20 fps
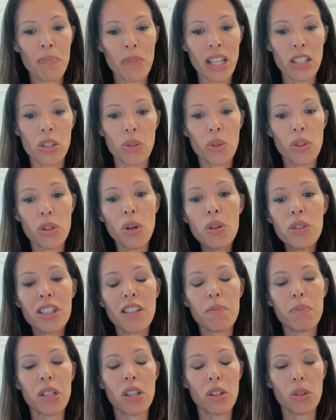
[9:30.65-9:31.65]
And so those
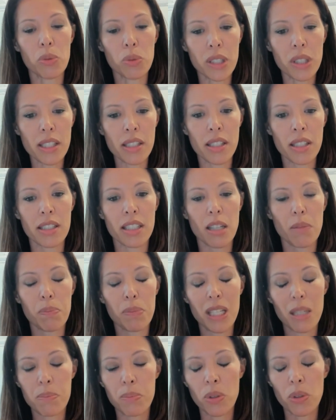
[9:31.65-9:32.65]
have been the reasons that
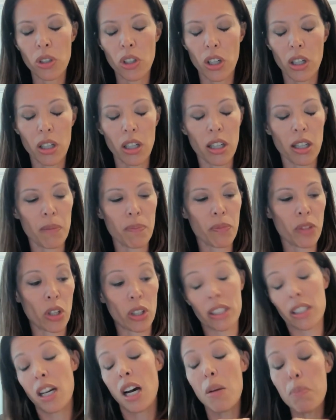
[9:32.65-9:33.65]
people um,
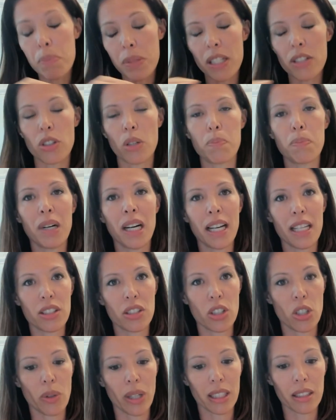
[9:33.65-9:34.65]
and companies are biased
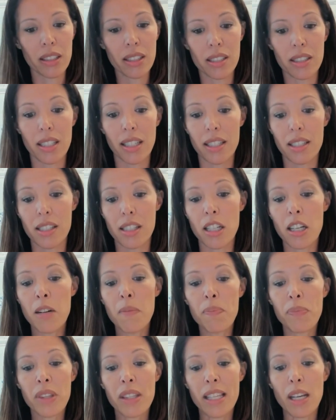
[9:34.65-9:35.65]
to direct listings.
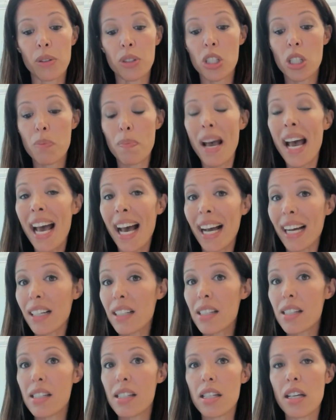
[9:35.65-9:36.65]
Now
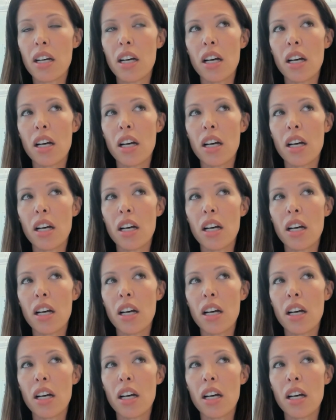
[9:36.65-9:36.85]
SPACs